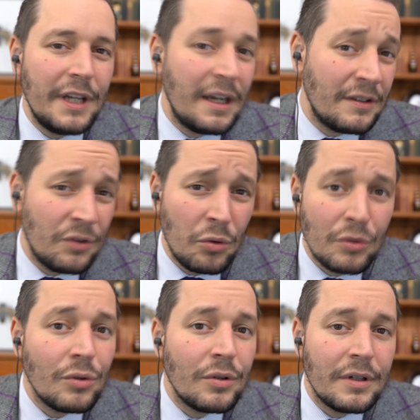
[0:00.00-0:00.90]

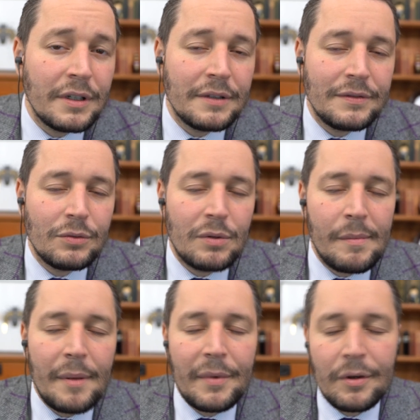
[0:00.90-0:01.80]
Degresono, if you
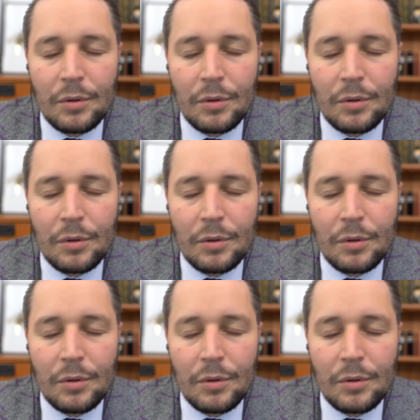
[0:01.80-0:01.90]
remember